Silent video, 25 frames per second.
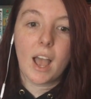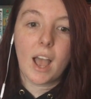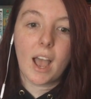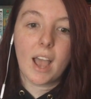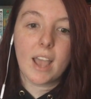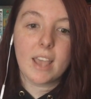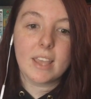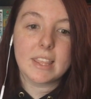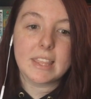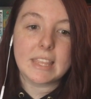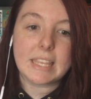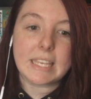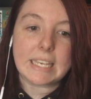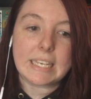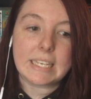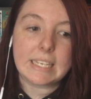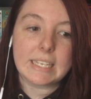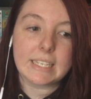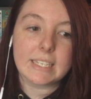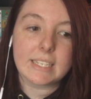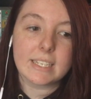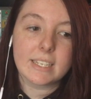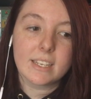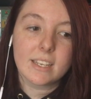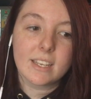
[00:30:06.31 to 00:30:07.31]
I
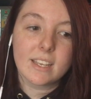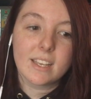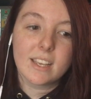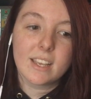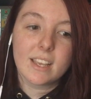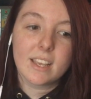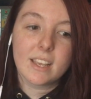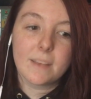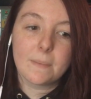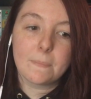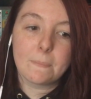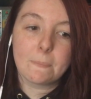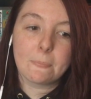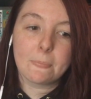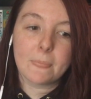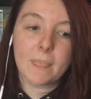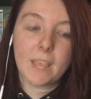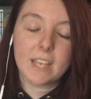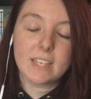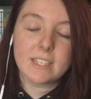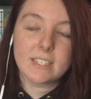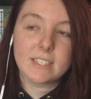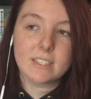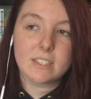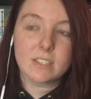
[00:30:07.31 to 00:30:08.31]
think
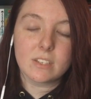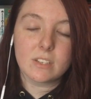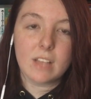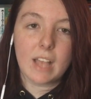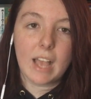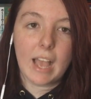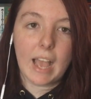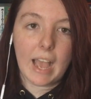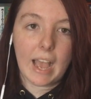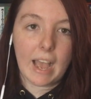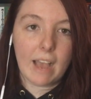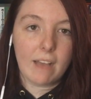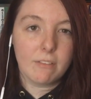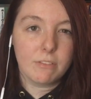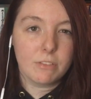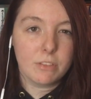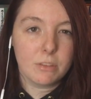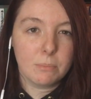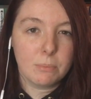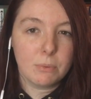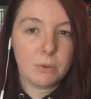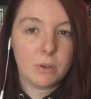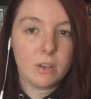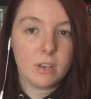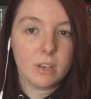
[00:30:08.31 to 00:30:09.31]
I still have
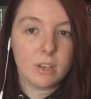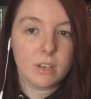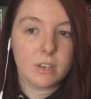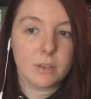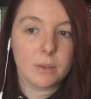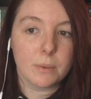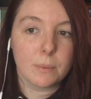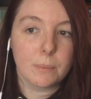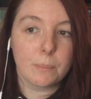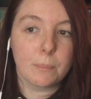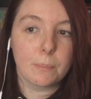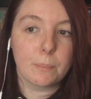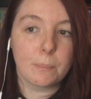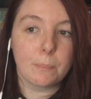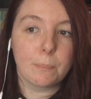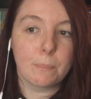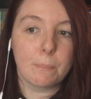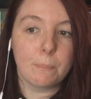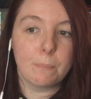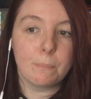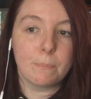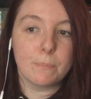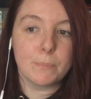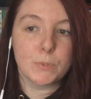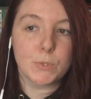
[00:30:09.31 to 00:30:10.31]
the book,
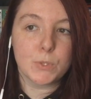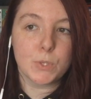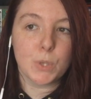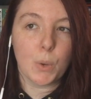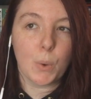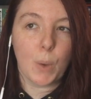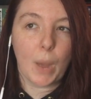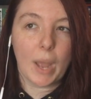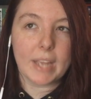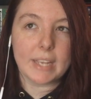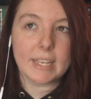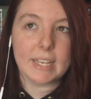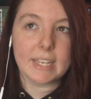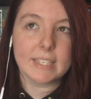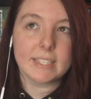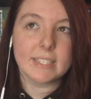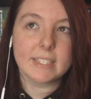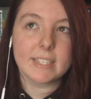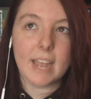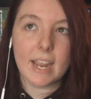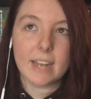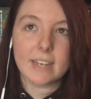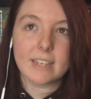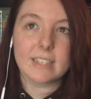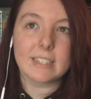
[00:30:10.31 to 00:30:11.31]
so I guess
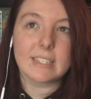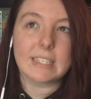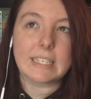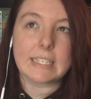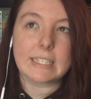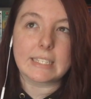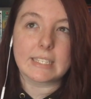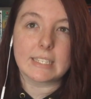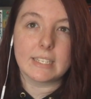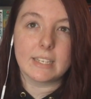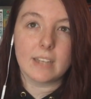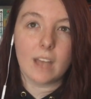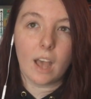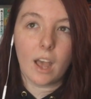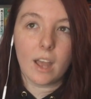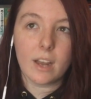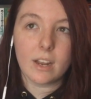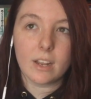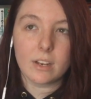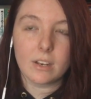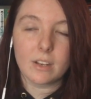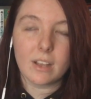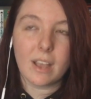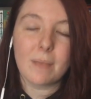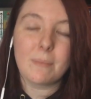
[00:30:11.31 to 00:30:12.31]
technically it's not,
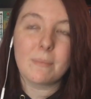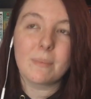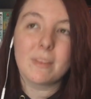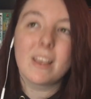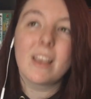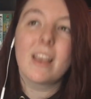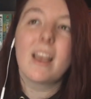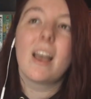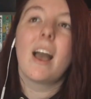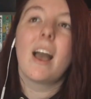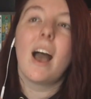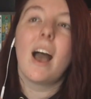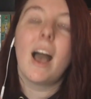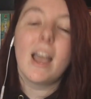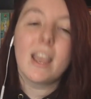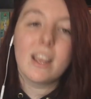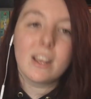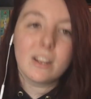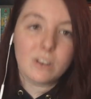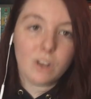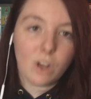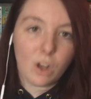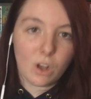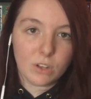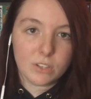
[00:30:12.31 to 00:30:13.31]
i I
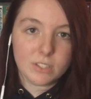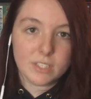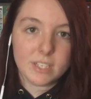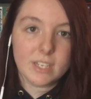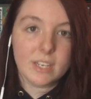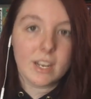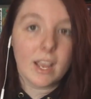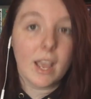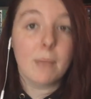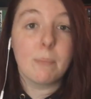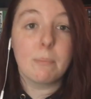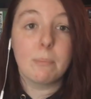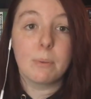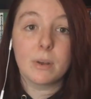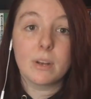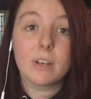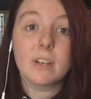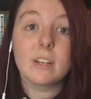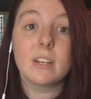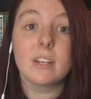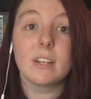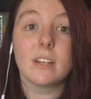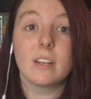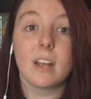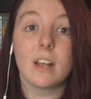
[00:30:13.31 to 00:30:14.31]
unhauled it, I put
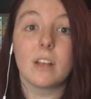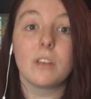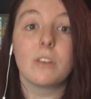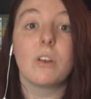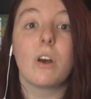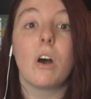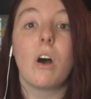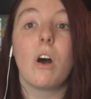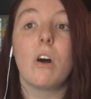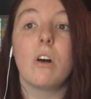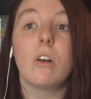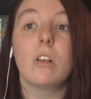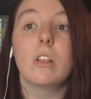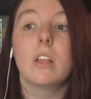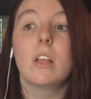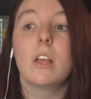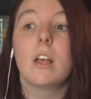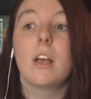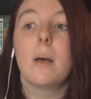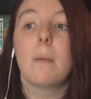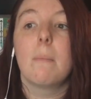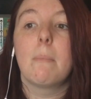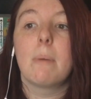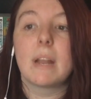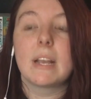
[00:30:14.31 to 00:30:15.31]
it in unhaul,
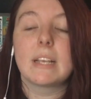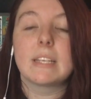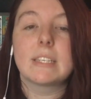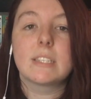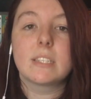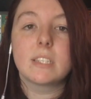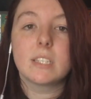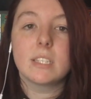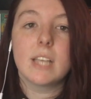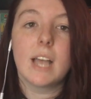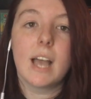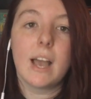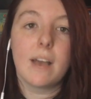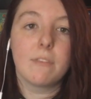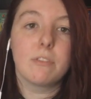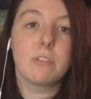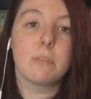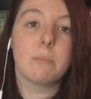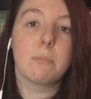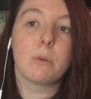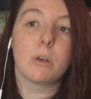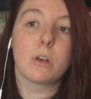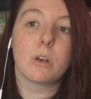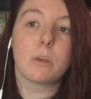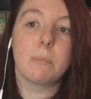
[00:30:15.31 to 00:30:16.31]
but I still have
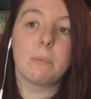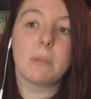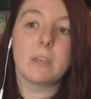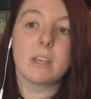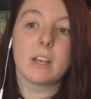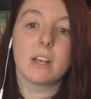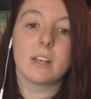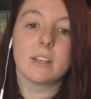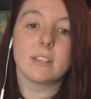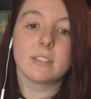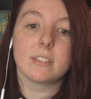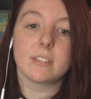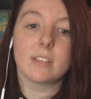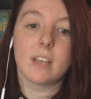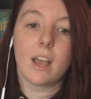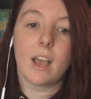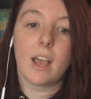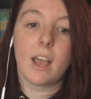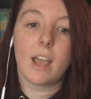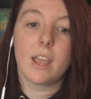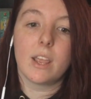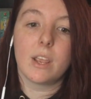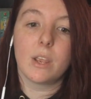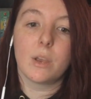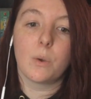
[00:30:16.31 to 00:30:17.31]
the book because
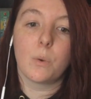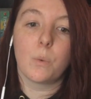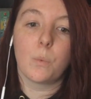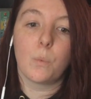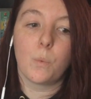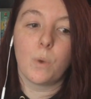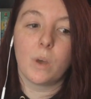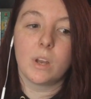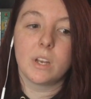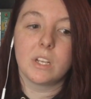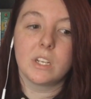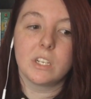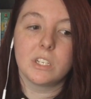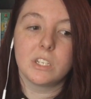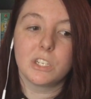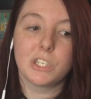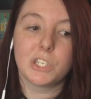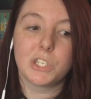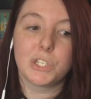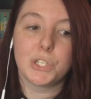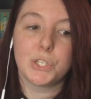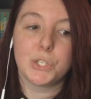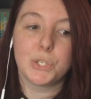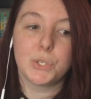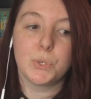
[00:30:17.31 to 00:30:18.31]
I
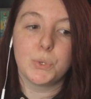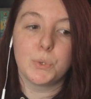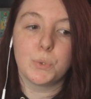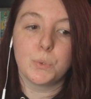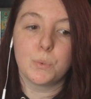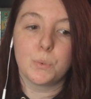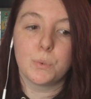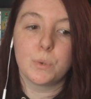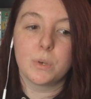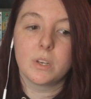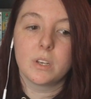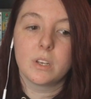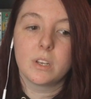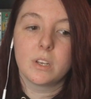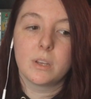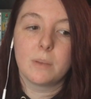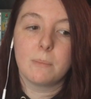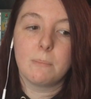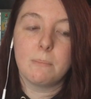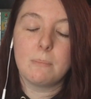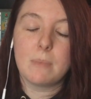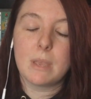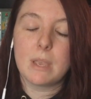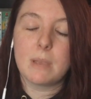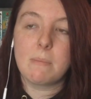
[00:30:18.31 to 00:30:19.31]
wanted to
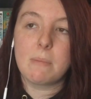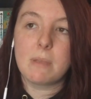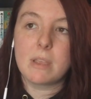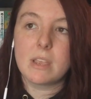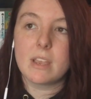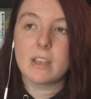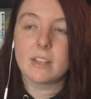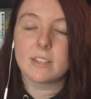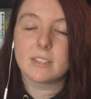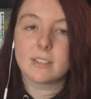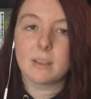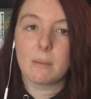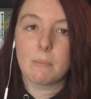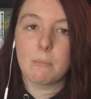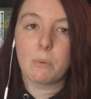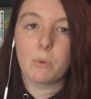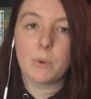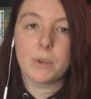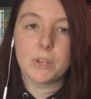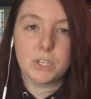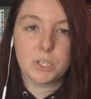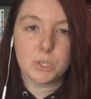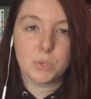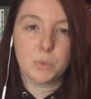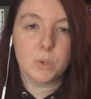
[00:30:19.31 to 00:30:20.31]
maybe at some
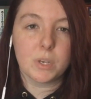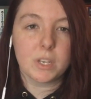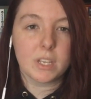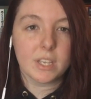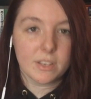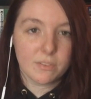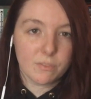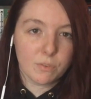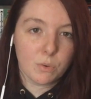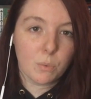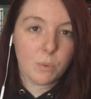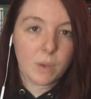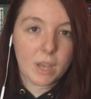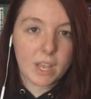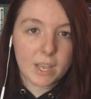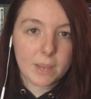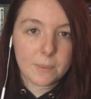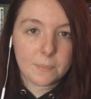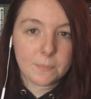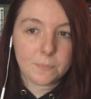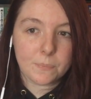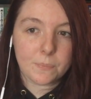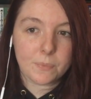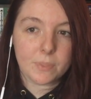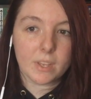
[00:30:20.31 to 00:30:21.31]
point do a
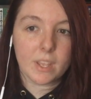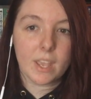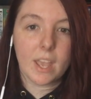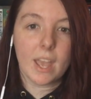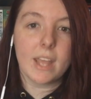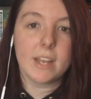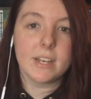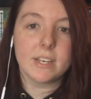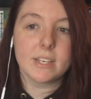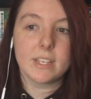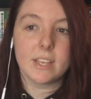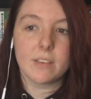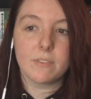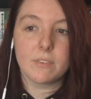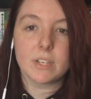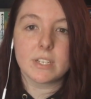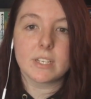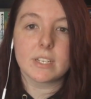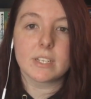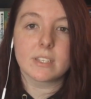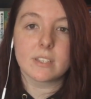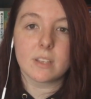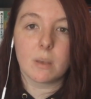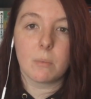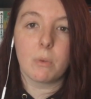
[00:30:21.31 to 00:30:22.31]
giveaway and give it
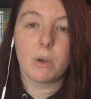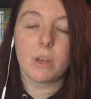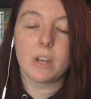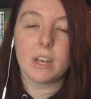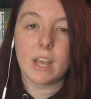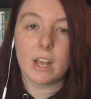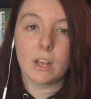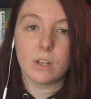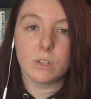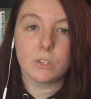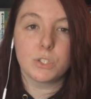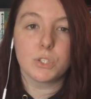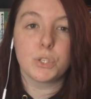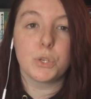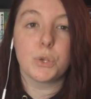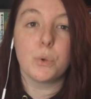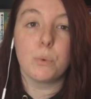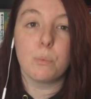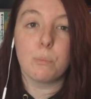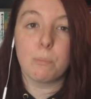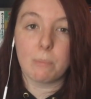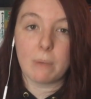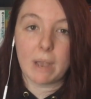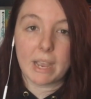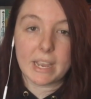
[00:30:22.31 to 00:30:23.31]
to someone else
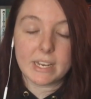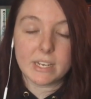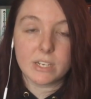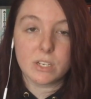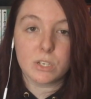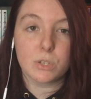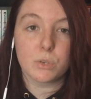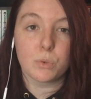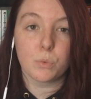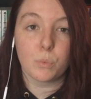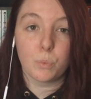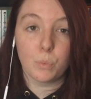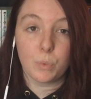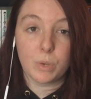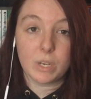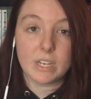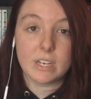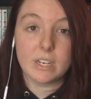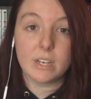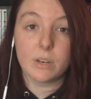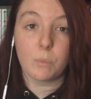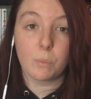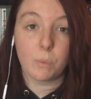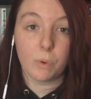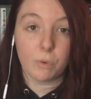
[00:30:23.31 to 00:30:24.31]
who might
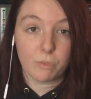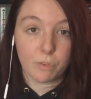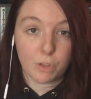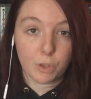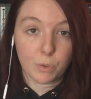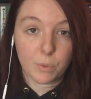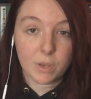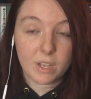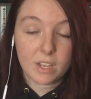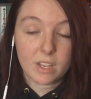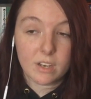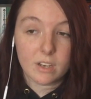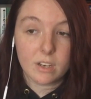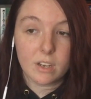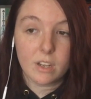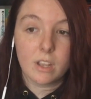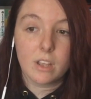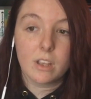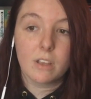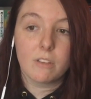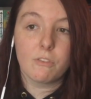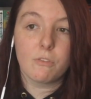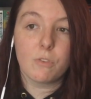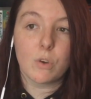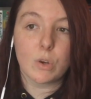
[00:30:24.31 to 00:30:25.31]
read and review it
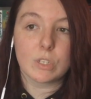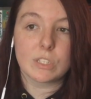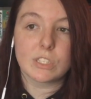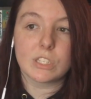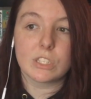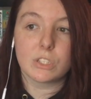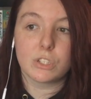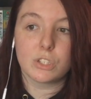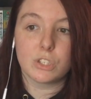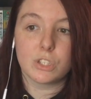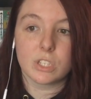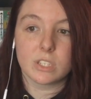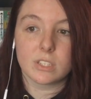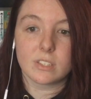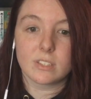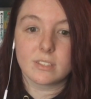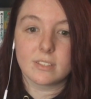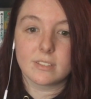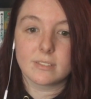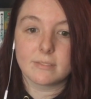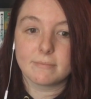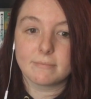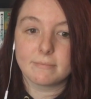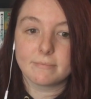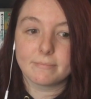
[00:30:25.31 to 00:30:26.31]
versus
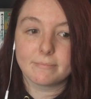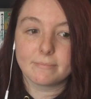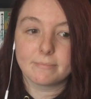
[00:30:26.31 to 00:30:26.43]
just